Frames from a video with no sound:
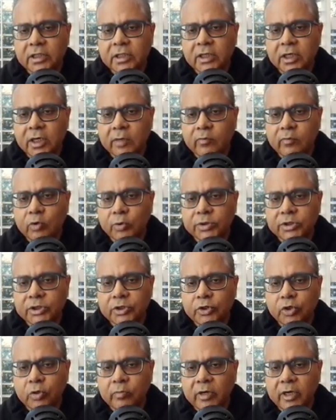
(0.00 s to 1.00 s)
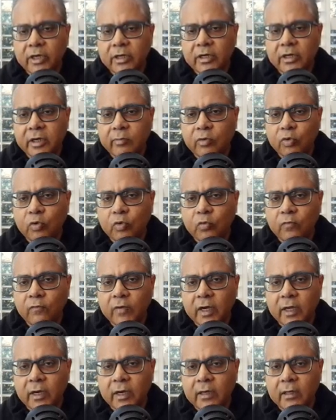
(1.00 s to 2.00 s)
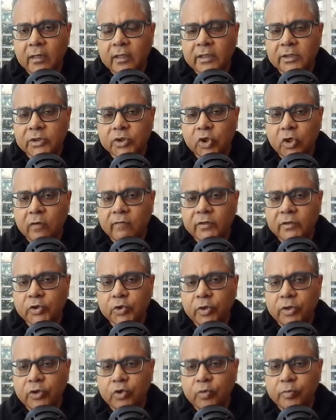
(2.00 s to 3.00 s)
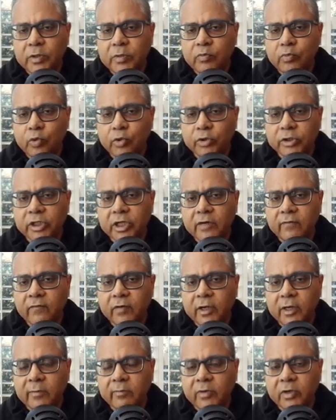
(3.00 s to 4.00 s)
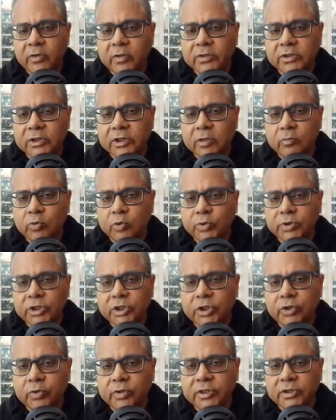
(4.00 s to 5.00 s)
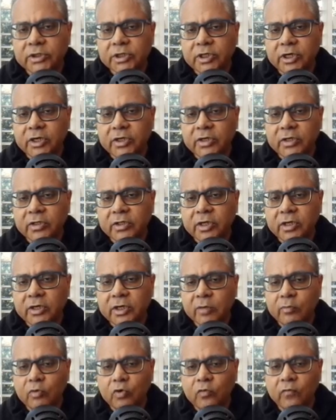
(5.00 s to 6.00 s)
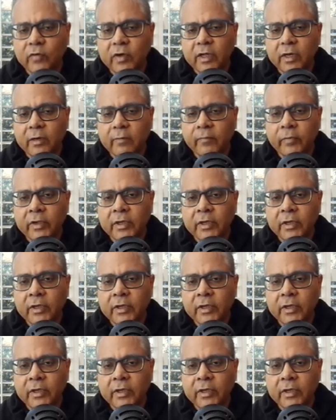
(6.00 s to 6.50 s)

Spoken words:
W0 by W1 is always going to be more than 1 because W0 is greater than W1.